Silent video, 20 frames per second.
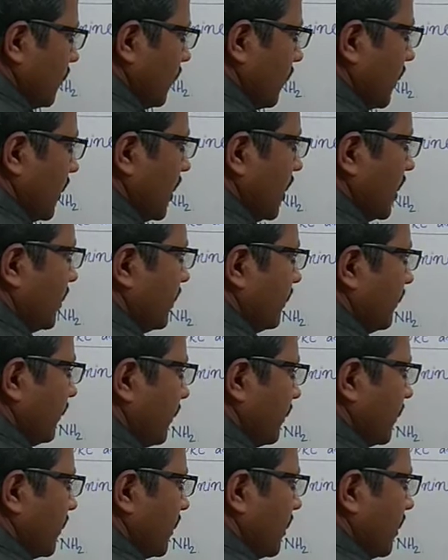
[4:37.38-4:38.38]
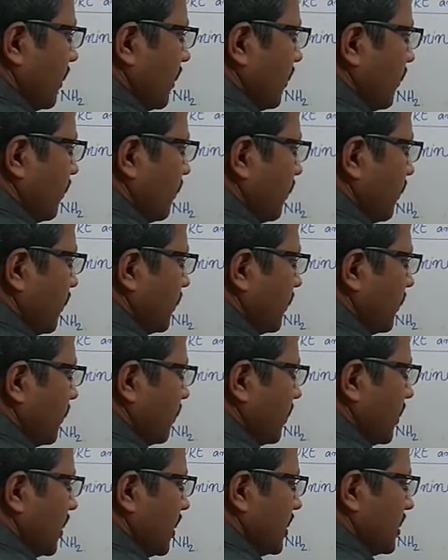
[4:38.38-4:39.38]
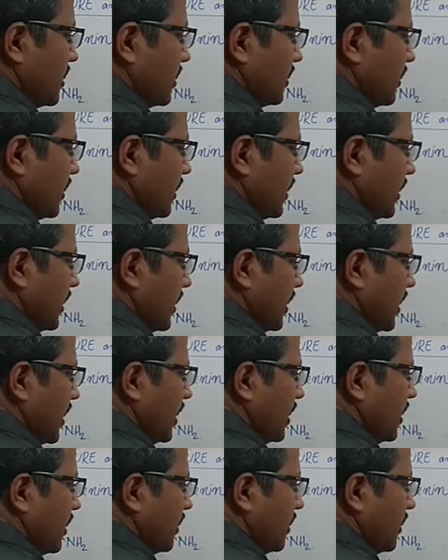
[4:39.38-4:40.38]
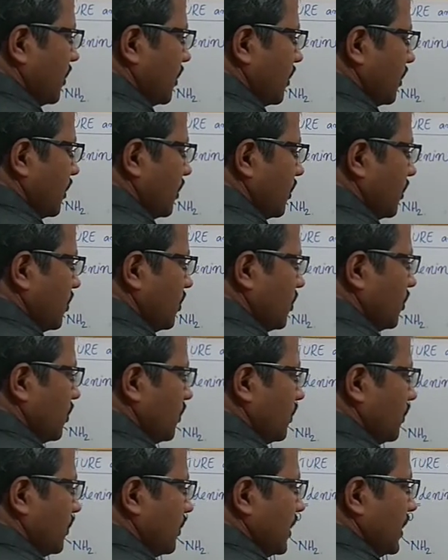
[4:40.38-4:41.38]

then phosphate, again O,